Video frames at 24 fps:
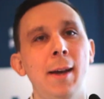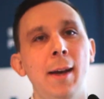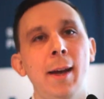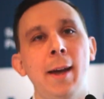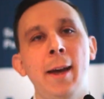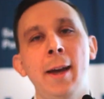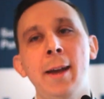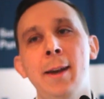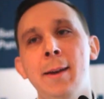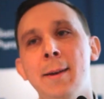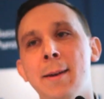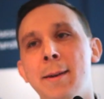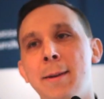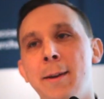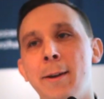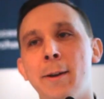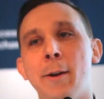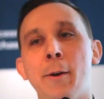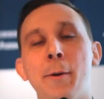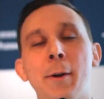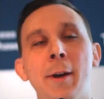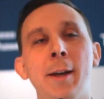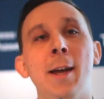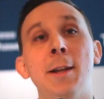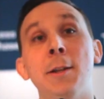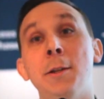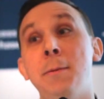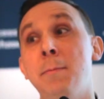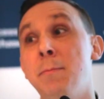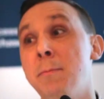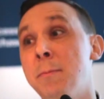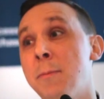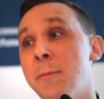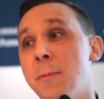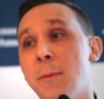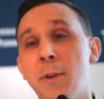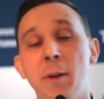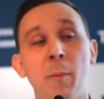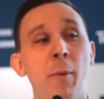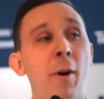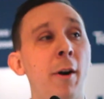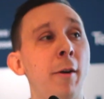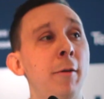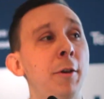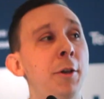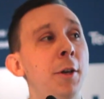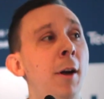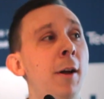And again, to
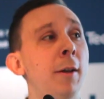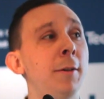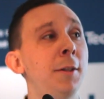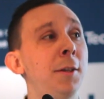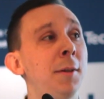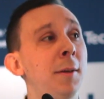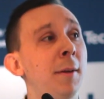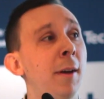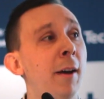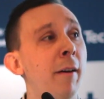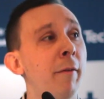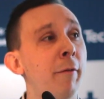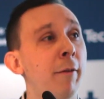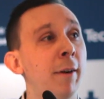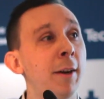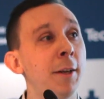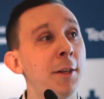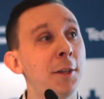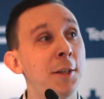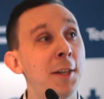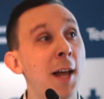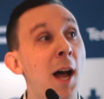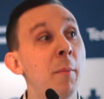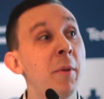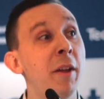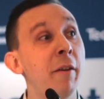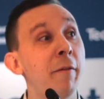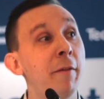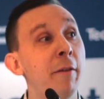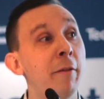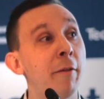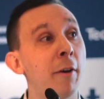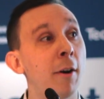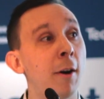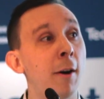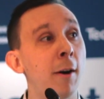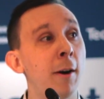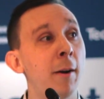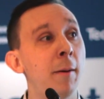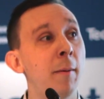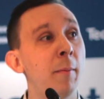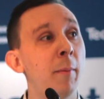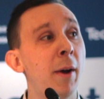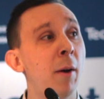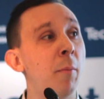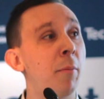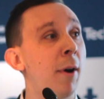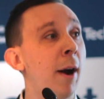borrow John's phrase, stop me if you've heard
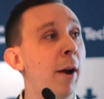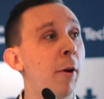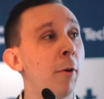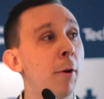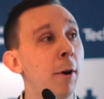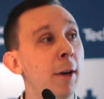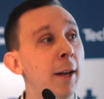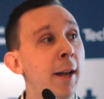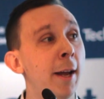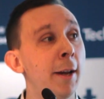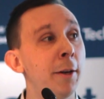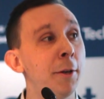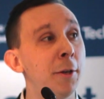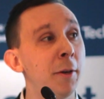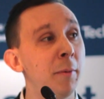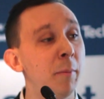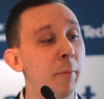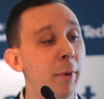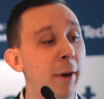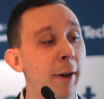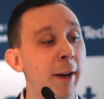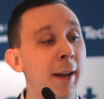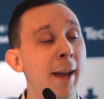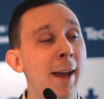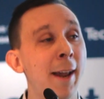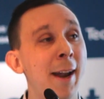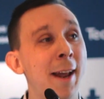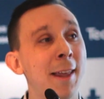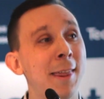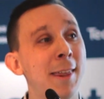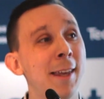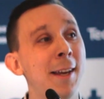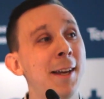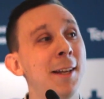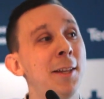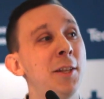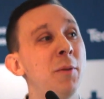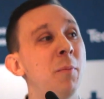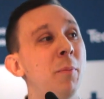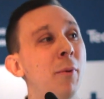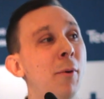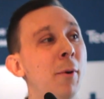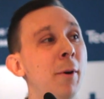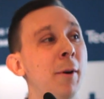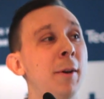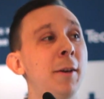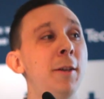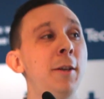about Priority Engine, but again, I think it's
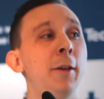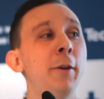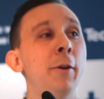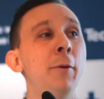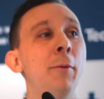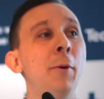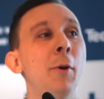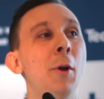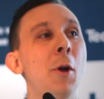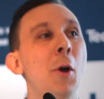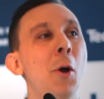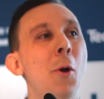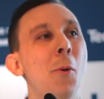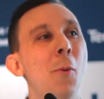important to,